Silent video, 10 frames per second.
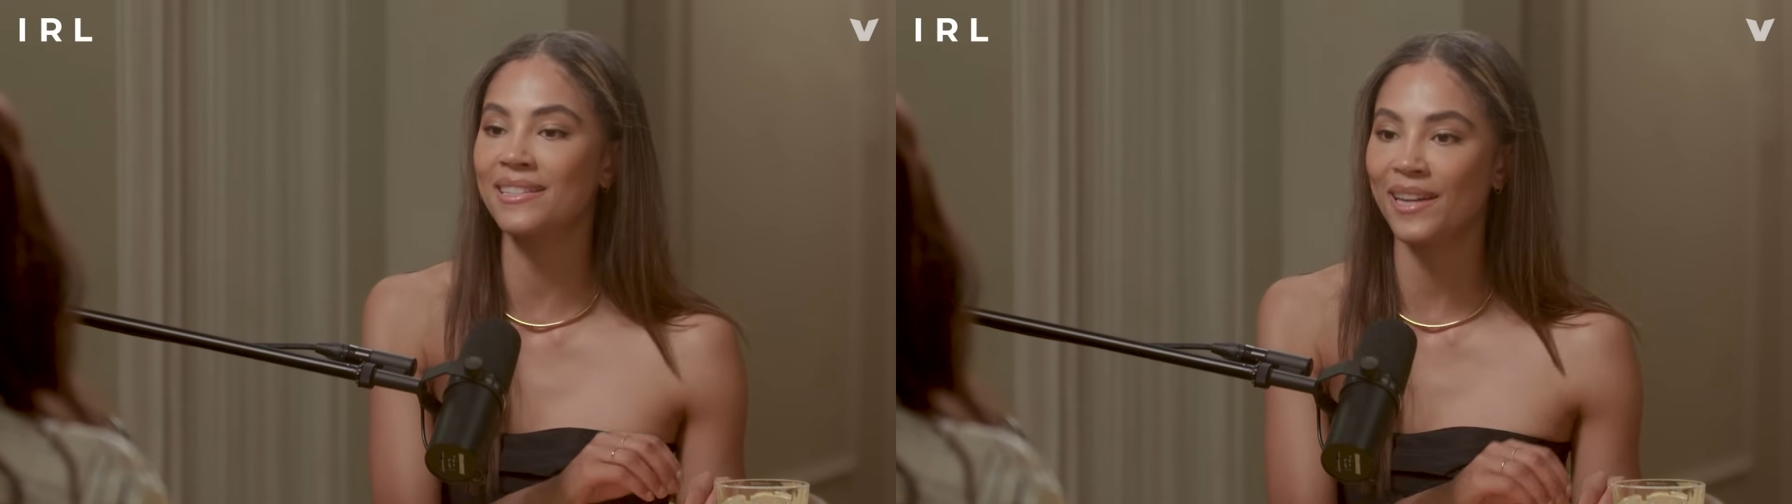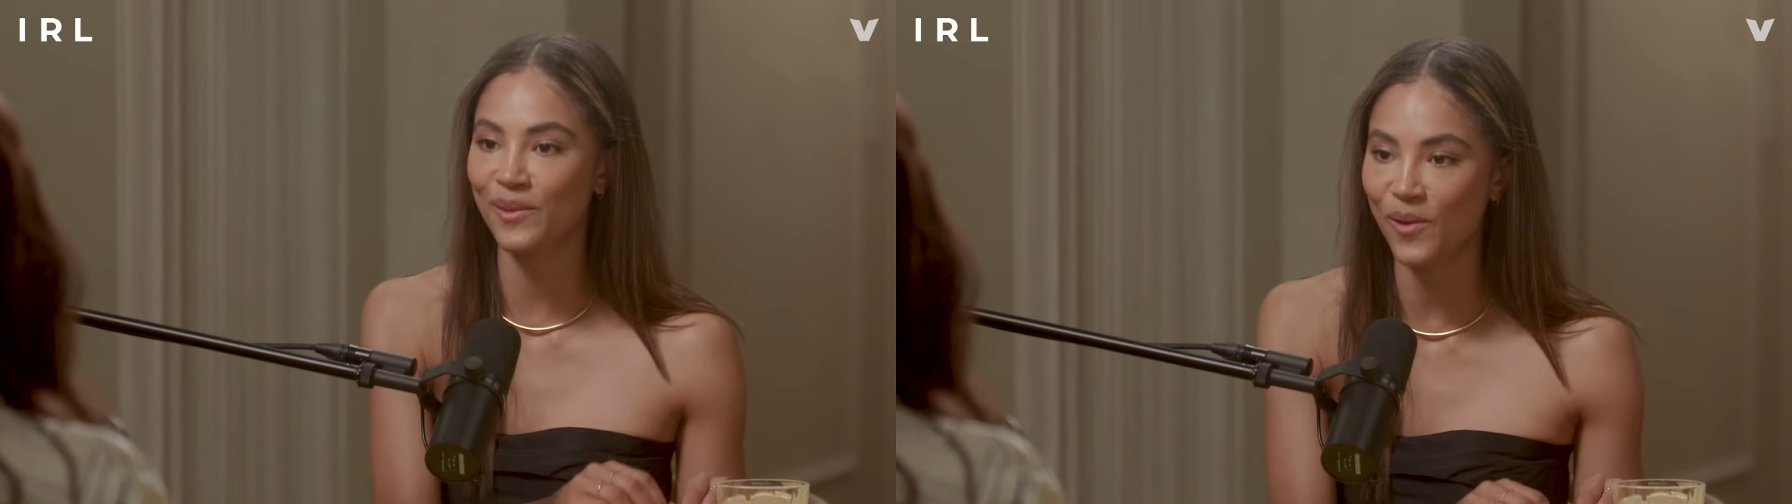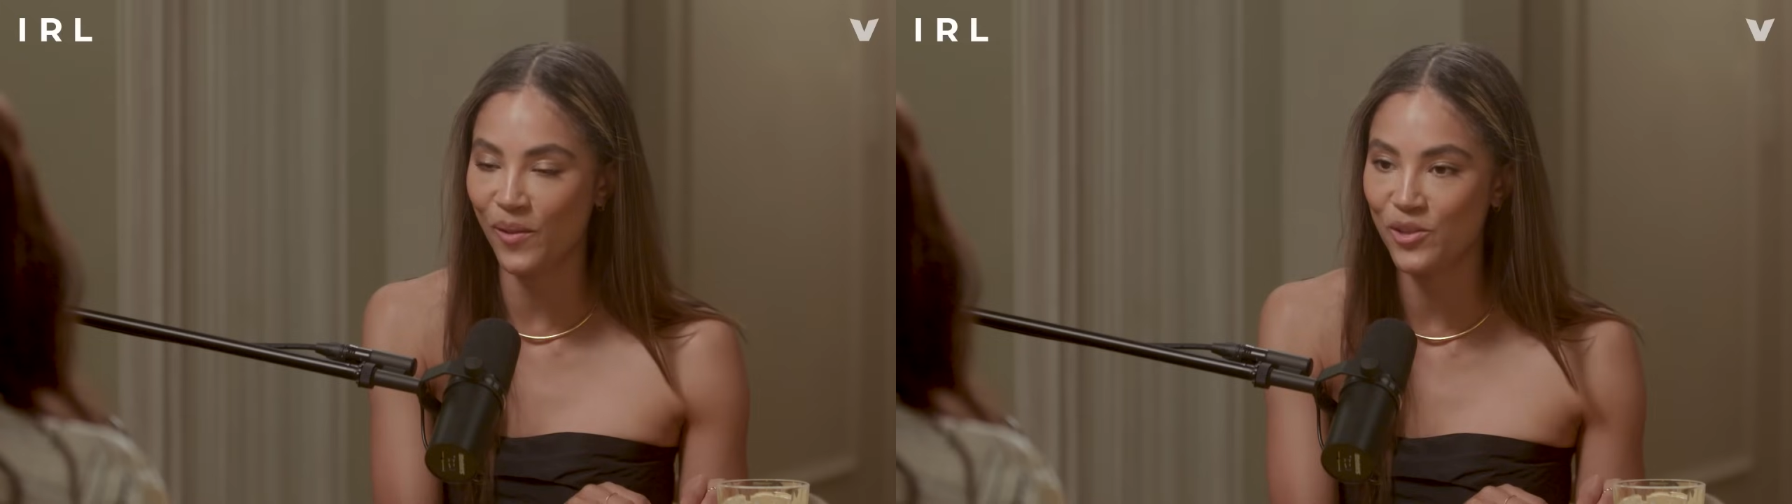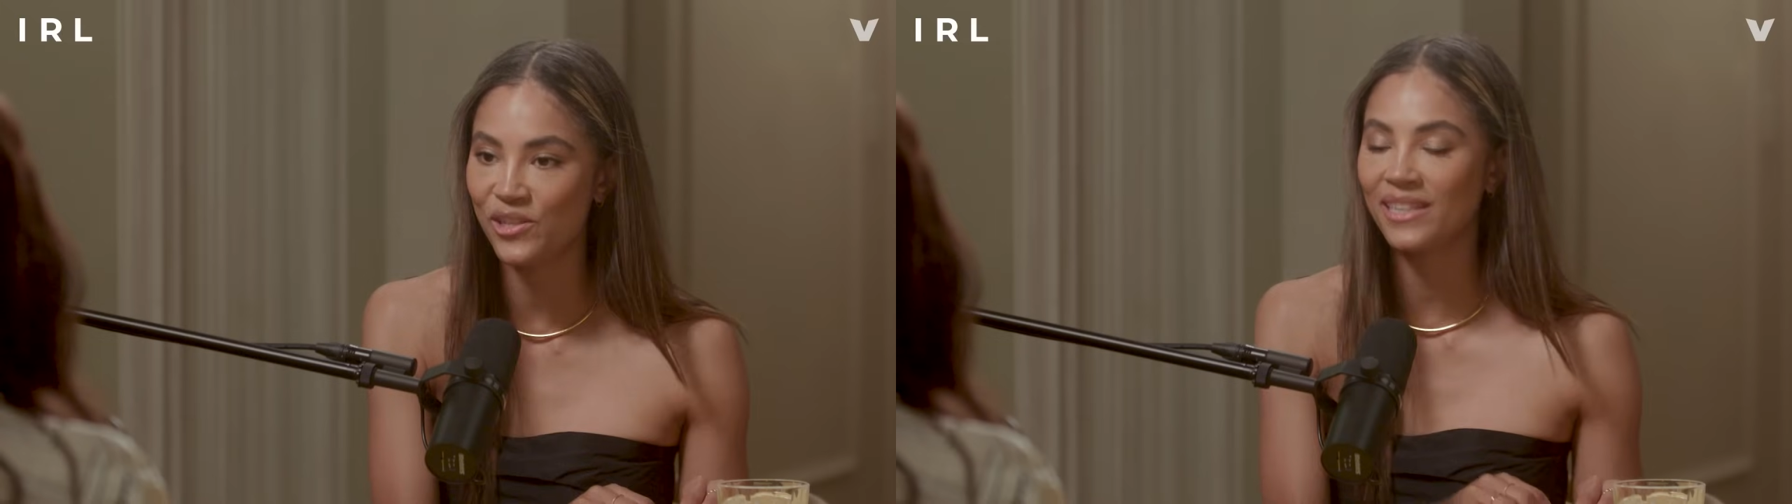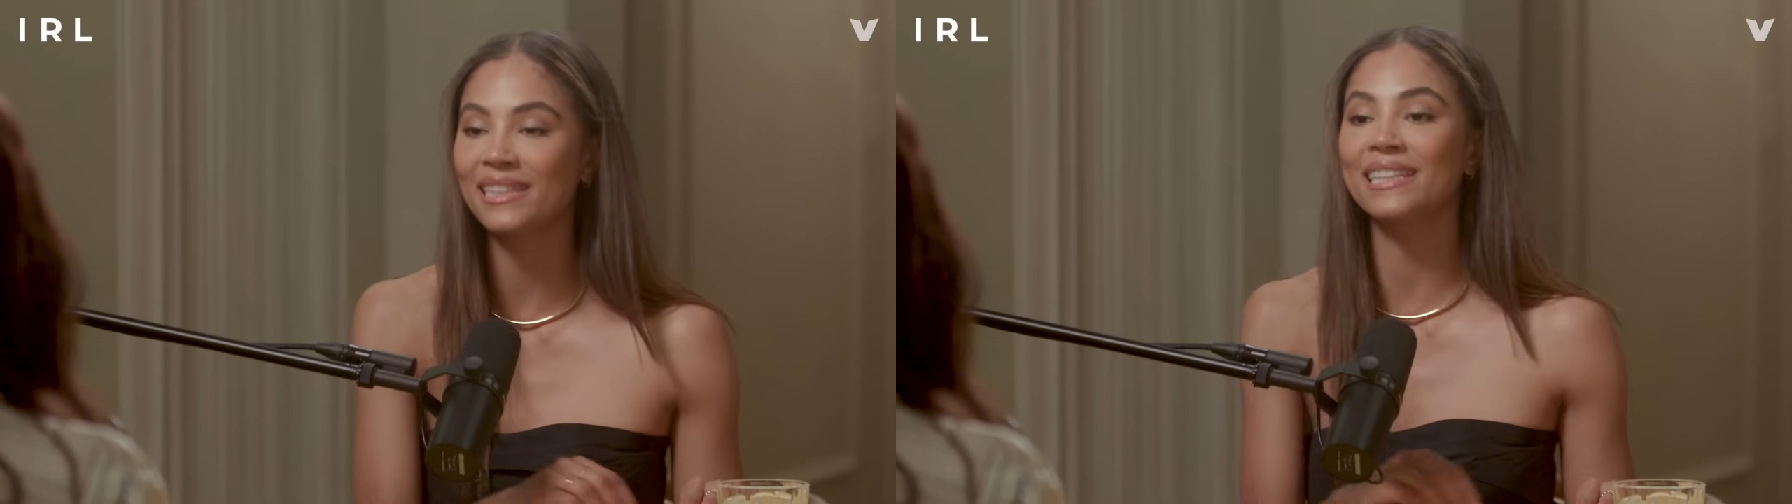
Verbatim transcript: and technology,